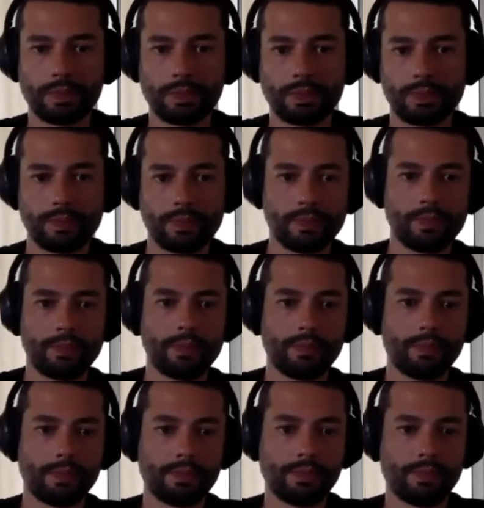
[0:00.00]

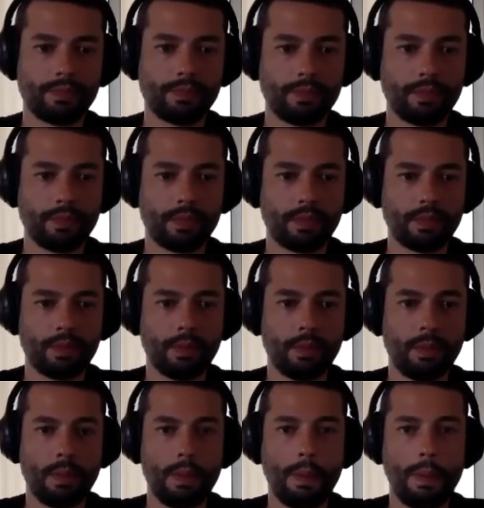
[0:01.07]

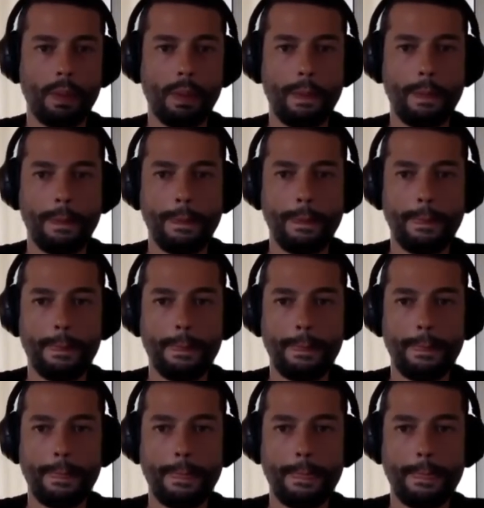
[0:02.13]

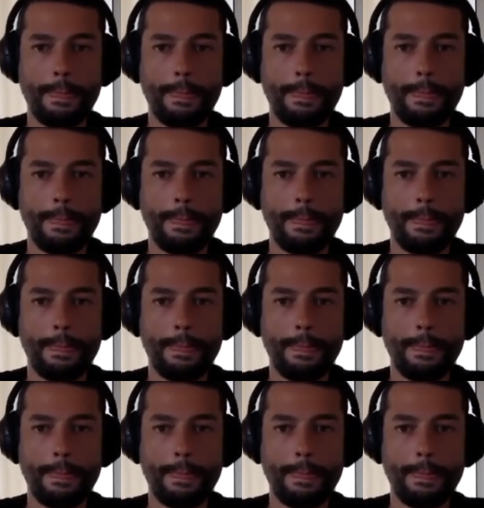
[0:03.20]
(silent)